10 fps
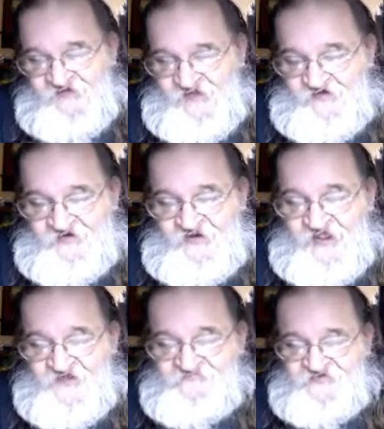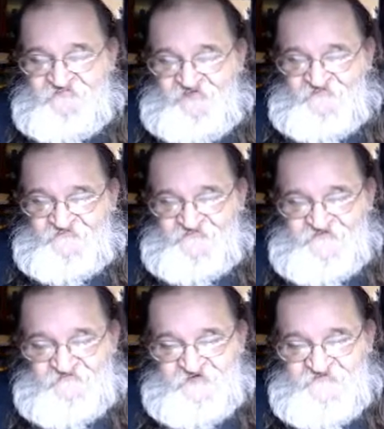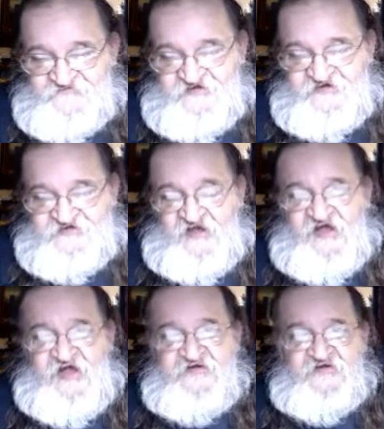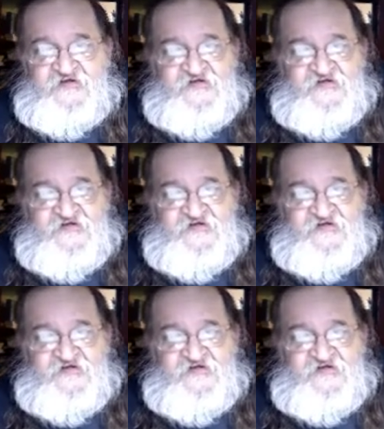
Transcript: how it happened, but for some reason he died.